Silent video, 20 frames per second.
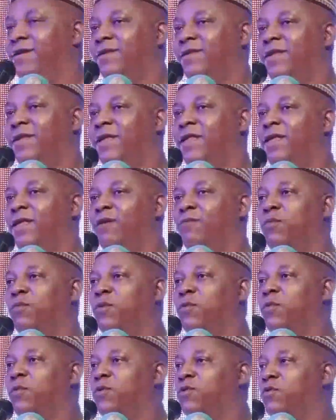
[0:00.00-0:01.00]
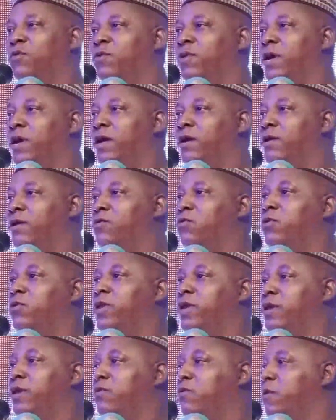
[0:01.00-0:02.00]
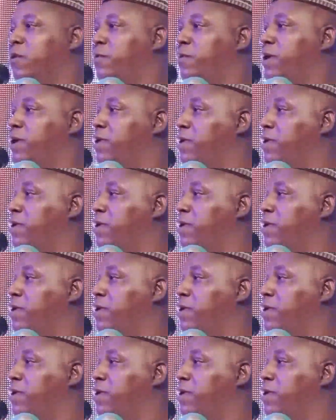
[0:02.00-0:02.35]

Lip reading: Dele Momodu. I think we'll get coverage